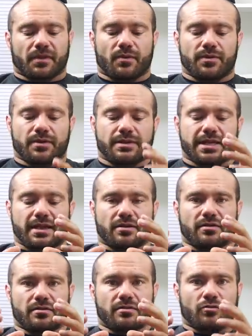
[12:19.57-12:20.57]
Well, you could take
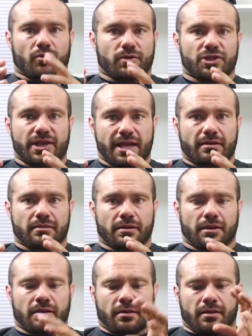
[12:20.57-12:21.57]
your normal shake,
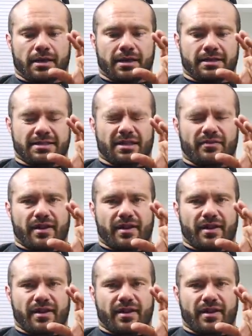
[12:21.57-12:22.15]
and instead of